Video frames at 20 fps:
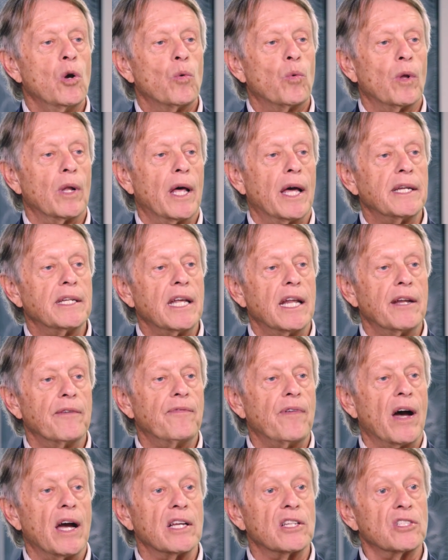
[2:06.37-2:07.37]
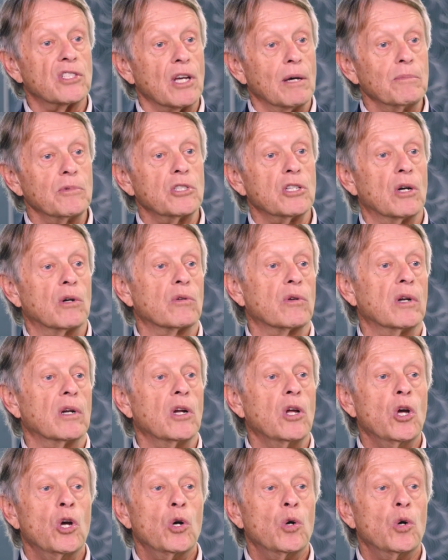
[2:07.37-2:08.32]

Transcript: will identify some children